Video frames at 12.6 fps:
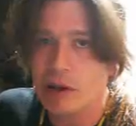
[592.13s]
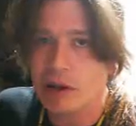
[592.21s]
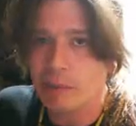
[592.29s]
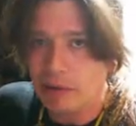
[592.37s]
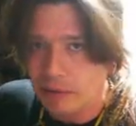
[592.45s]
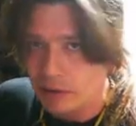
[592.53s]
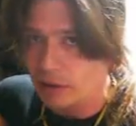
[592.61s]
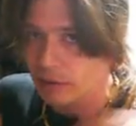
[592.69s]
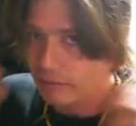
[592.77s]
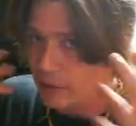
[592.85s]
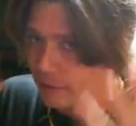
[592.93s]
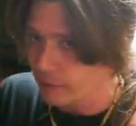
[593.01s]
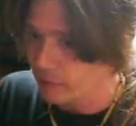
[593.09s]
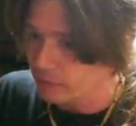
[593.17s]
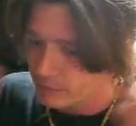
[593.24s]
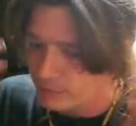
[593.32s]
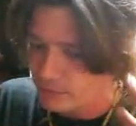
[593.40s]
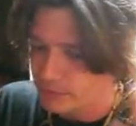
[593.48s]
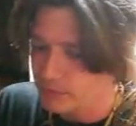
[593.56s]
about the different
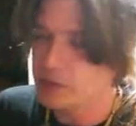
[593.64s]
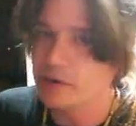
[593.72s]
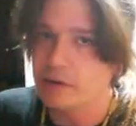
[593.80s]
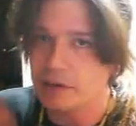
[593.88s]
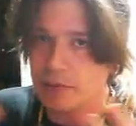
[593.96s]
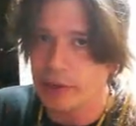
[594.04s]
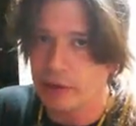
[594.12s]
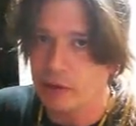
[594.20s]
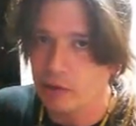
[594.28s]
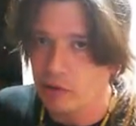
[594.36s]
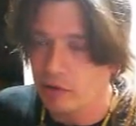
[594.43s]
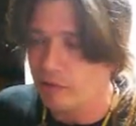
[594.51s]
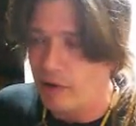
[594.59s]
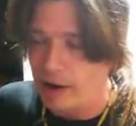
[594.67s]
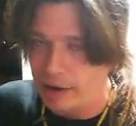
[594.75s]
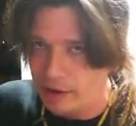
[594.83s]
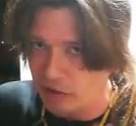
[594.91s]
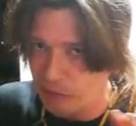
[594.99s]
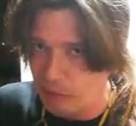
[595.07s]
materials we can use. Friday
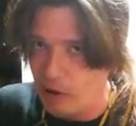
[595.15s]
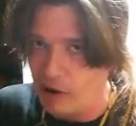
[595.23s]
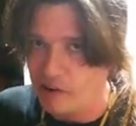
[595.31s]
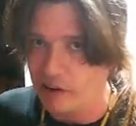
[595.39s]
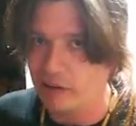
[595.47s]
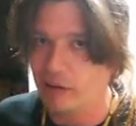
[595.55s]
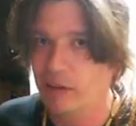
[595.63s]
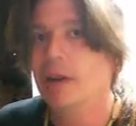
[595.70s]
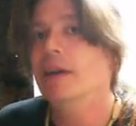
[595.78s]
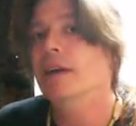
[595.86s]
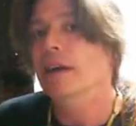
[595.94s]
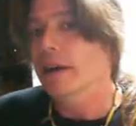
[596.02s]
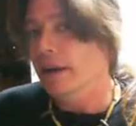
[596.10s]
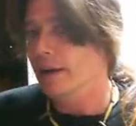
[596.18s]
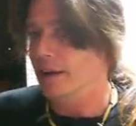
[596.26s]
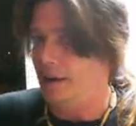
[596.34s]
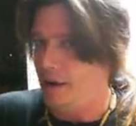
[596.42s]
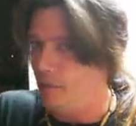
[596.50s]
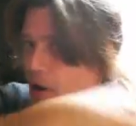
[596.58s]
is the project.
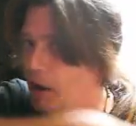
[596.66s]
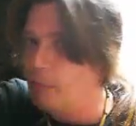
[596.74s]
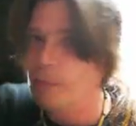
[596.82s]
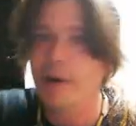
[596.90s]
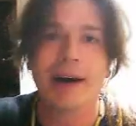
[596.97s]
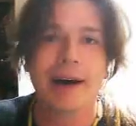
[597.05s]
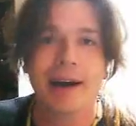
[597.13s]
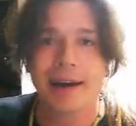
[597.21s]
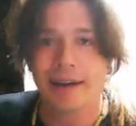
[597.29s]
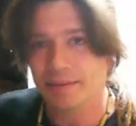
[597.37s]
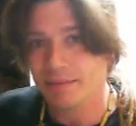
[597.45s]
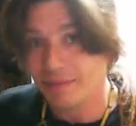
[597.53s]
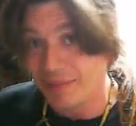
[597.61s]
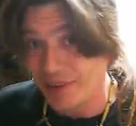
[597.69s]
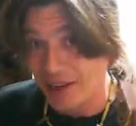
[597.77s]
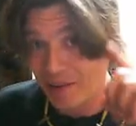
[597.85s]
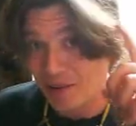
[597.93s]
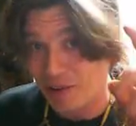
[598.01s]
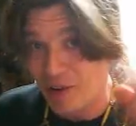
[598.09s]
Come on by. Thanks
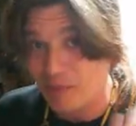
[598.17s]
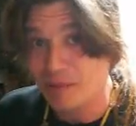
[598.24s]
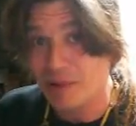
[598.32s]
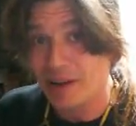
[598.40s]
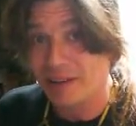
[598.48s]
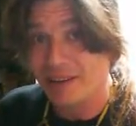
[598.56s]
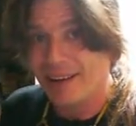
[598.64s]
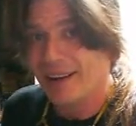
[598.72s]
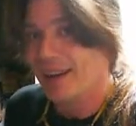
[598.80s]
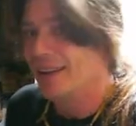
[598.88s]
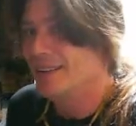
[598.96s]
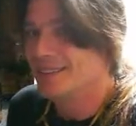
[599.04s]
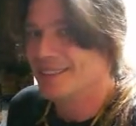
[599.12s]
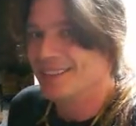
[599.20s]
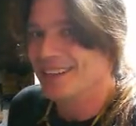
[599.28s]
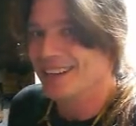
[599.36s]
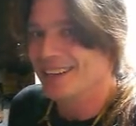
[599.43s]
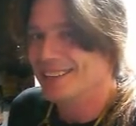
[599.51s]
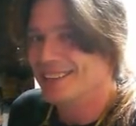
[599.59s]
for stopping by today. See
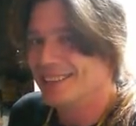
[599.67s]
ya.